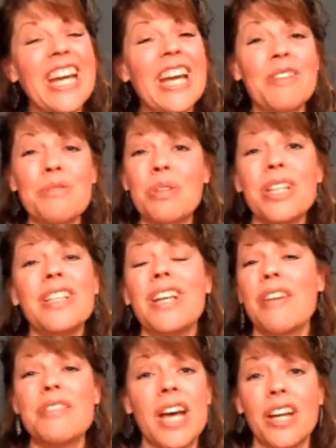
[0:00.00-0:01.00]
It wouldn't
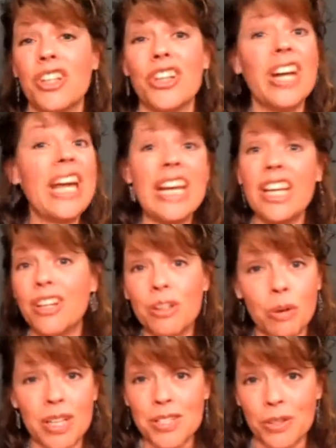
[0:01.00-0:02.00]
have done her any good
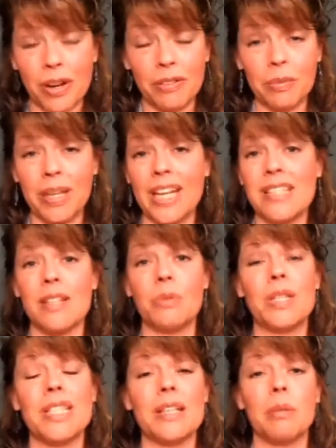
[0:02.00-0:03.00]
whatsoever because it
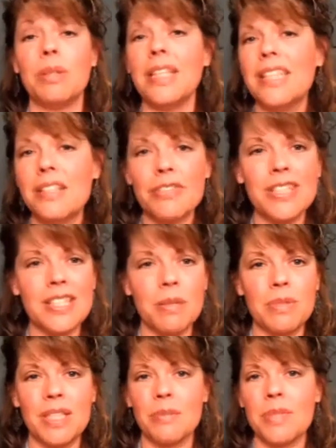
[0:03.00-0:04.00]
was completely different
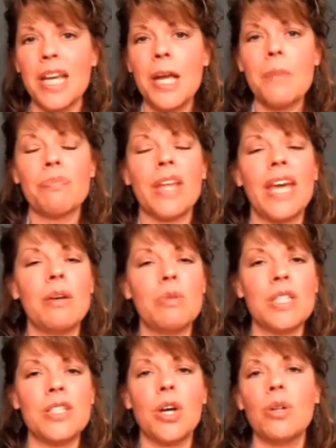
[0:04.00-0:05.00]
symptoms. It
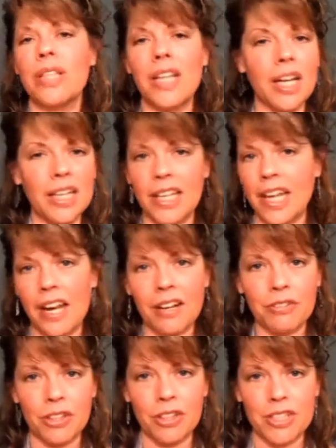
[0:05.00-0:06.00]
was totally not
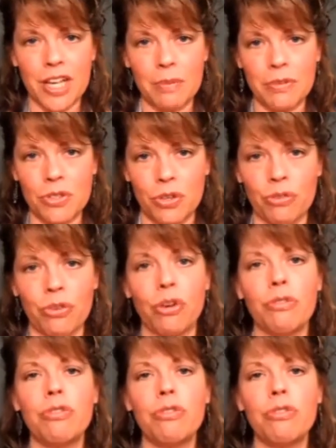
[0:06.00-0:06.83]
indicated for her type of sore throat.